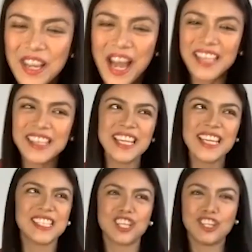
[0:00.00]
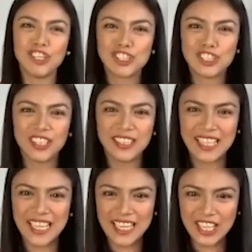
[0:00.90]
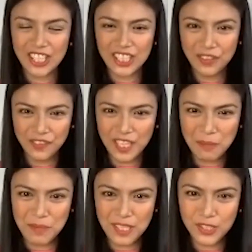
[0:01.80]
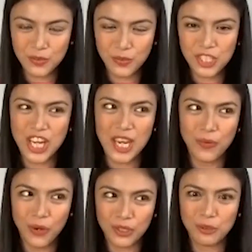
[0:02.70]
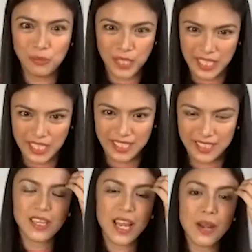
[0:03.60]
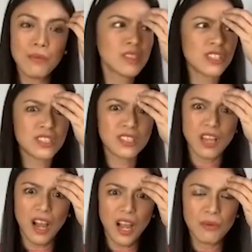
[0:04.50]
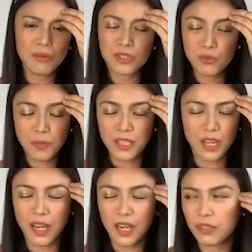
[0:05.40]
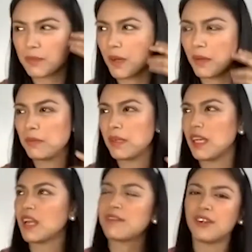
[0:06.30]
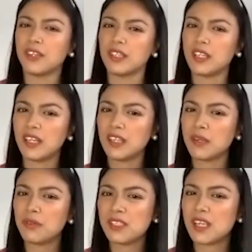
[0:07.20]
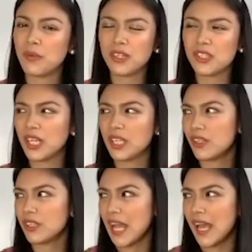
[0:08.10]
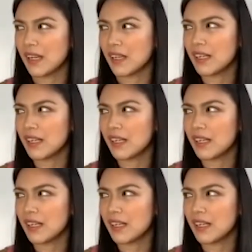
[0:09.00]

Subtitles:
I think it's a cultural thing here in the Philippines, which I want to break. I was just young. I was super young. I was probably like 14, and they would say, "Where'd you get your tan?"